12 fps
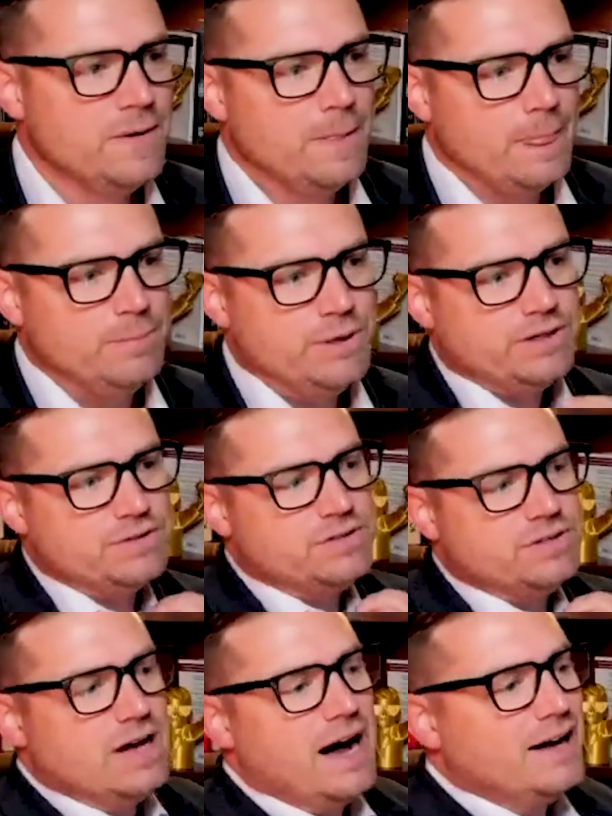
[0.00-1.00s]
because
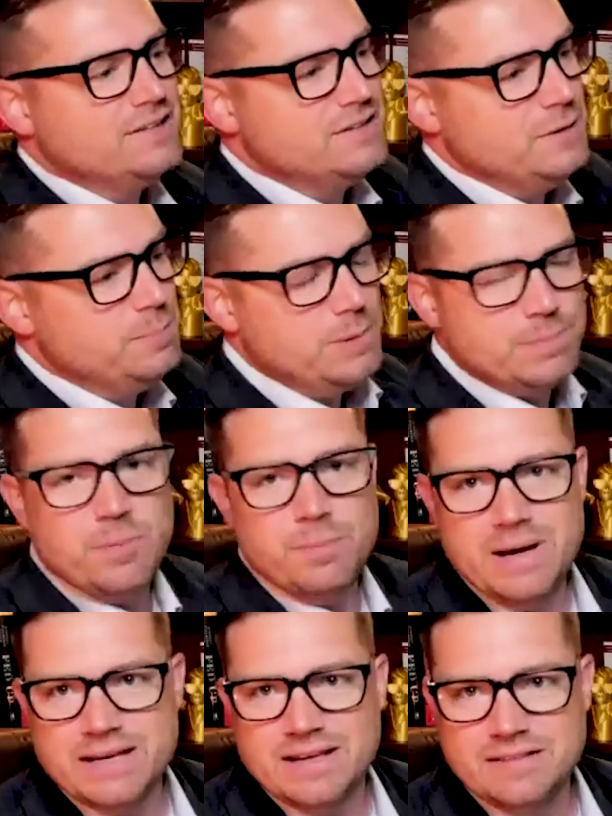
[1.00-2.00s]
I see people
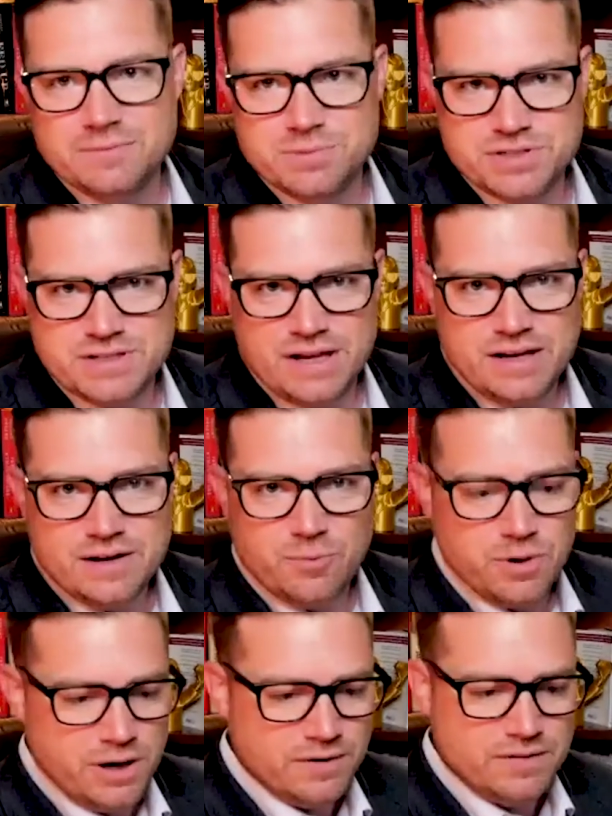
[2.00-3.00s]
making the mistake
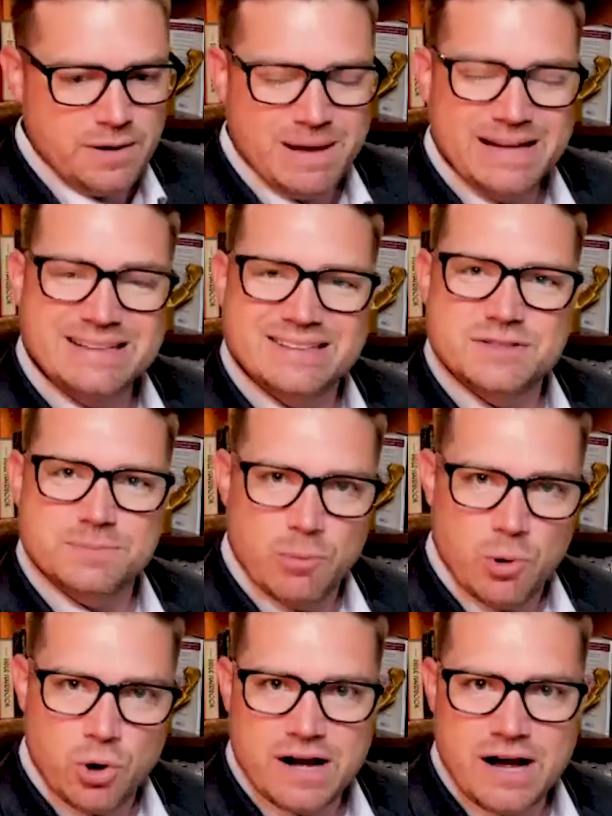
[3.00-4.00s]
where they make this
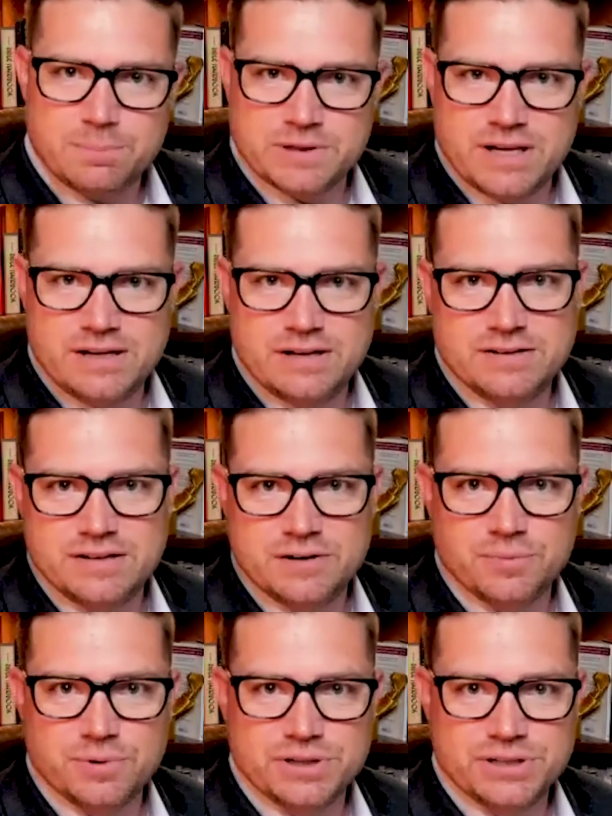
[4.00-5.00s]
more complicated than it
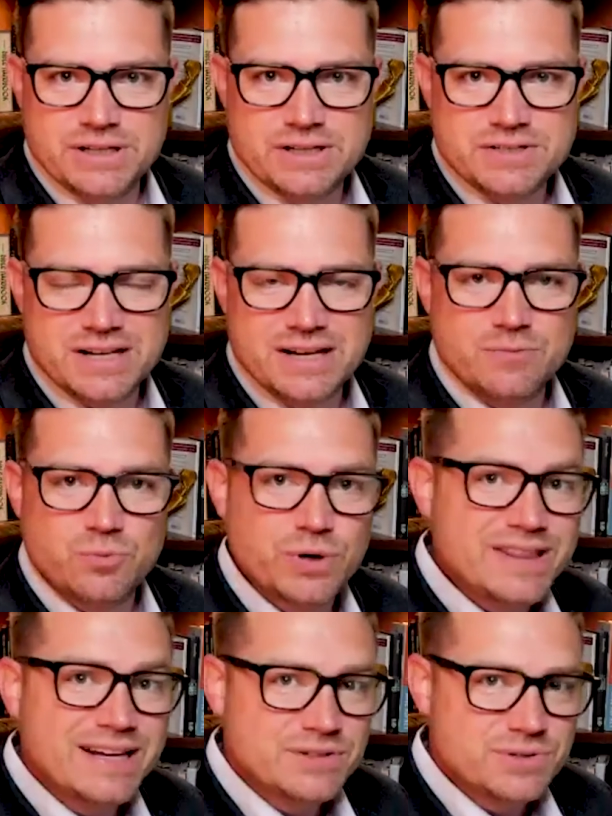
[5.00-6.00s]
really is. And when
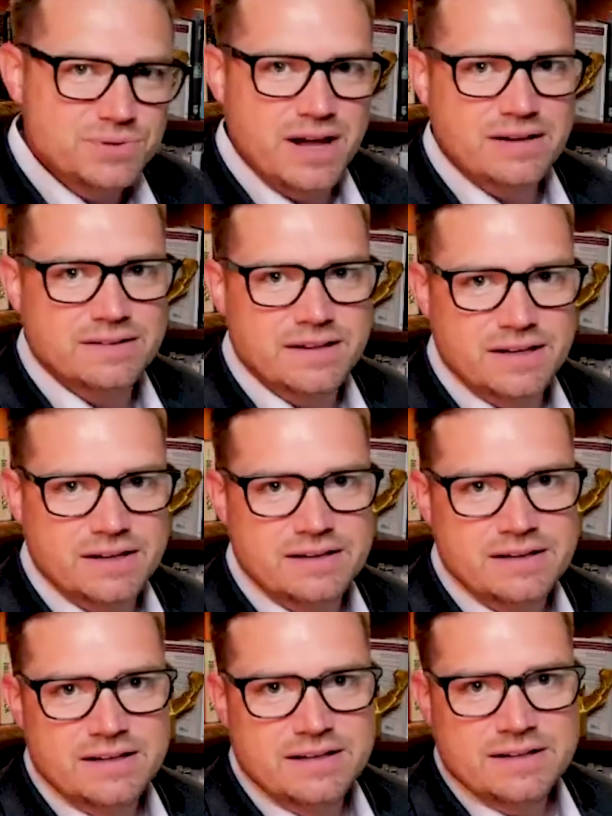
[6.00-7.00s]
they do that, they
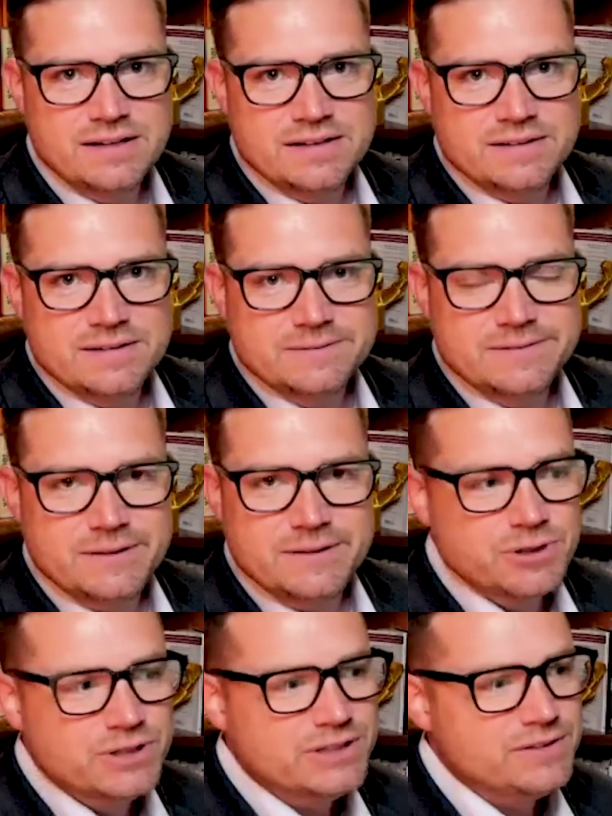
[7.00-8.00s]

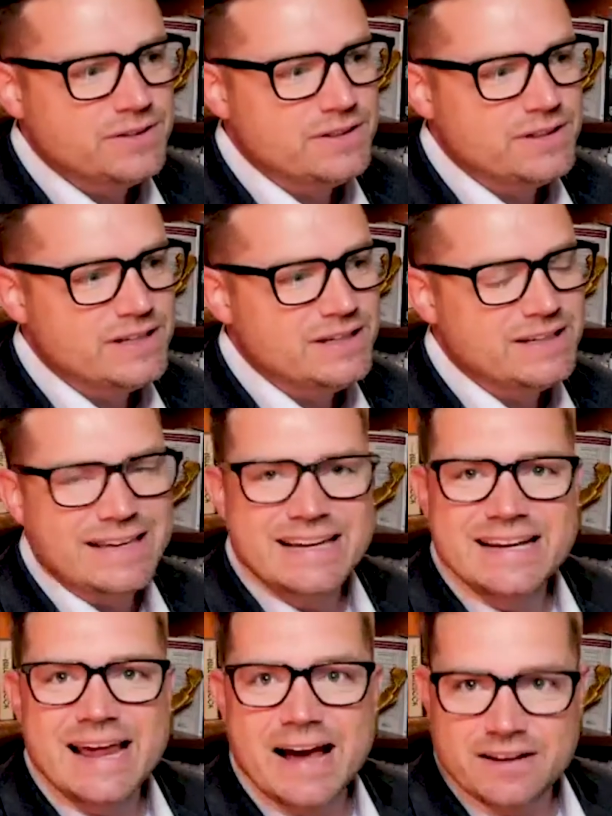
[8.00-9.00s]
really think
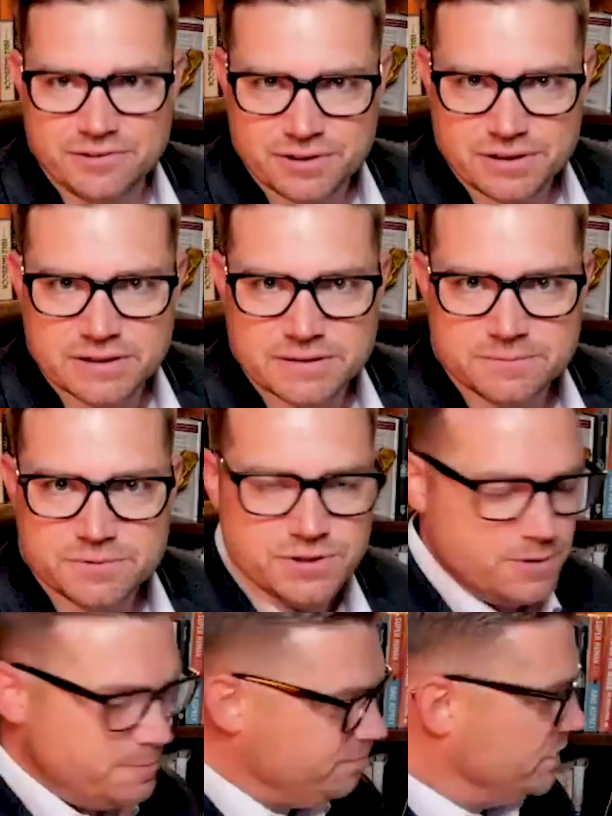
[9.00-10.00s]
inaccurately.
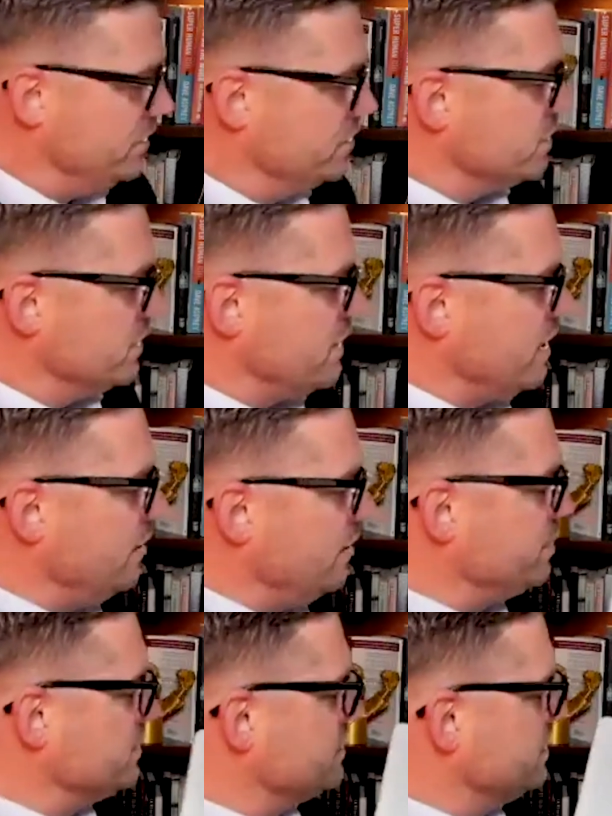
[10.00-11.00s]
So here's what a comp
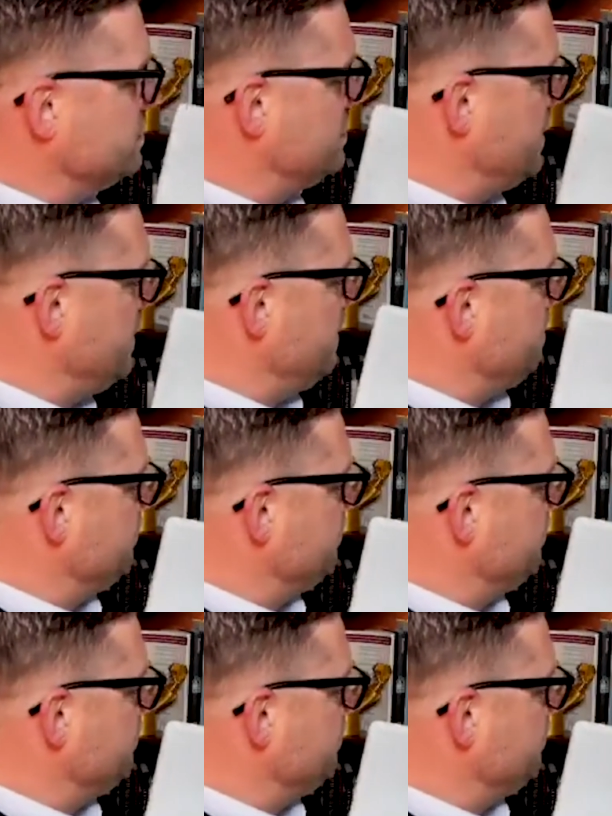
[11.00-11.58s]
is. Let's say